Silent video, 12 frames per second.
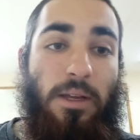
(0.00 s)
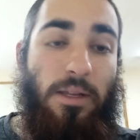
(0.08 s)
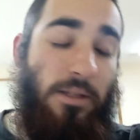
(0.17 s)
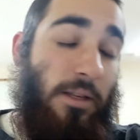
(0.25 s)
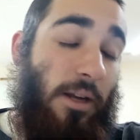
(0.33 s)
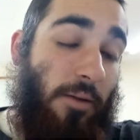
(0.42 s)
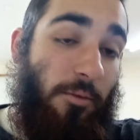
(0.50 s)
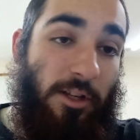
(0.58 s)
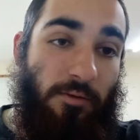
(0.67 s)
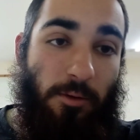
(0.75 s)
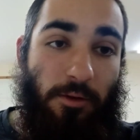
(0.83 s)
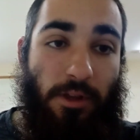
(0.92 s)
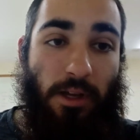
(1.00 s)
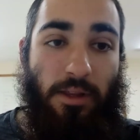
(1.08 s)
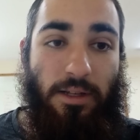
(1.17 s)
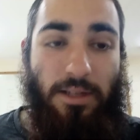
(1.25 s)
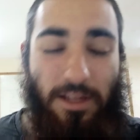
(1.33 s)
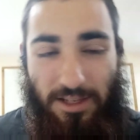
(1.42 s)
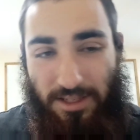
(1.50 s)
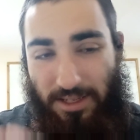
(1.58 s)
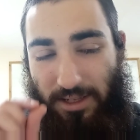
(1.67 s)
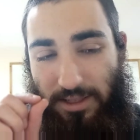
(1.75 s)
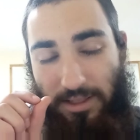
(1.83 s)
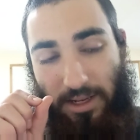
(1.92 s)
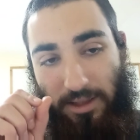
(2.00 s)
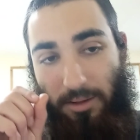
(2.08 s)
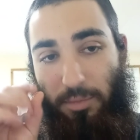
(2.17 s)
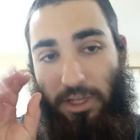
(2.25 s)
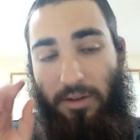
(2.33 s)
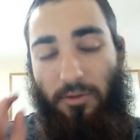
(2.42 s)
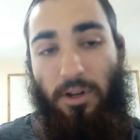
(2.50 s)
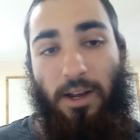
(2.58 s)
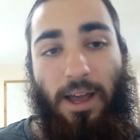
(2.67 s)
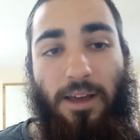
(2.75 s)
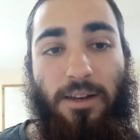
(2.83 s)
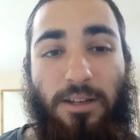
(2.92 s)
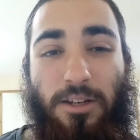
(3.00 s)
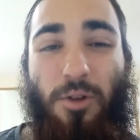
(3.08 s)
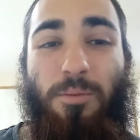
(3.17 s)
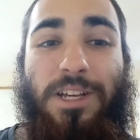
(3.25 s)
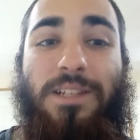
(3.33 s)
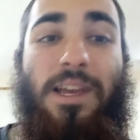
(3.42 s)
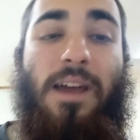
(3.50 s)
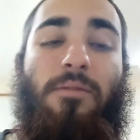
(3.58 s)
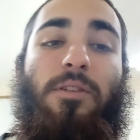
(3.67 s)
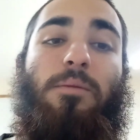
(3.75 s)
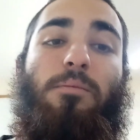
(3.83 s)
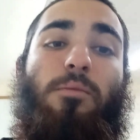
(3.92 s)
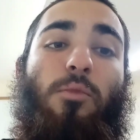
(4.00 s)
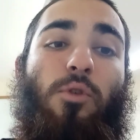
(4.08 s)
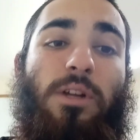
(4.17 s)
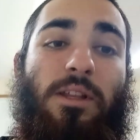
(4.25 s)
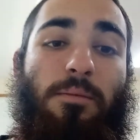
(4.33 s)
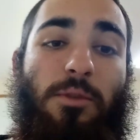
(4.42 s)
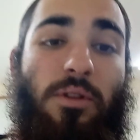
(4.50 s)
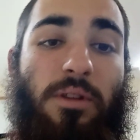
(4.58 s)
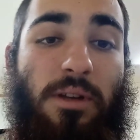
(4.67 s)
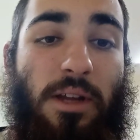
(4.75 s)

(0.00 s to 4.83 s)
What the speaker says: It's an unbelievable thing. It's like the blink of an eye. How did he know? Because every morning in the middle of the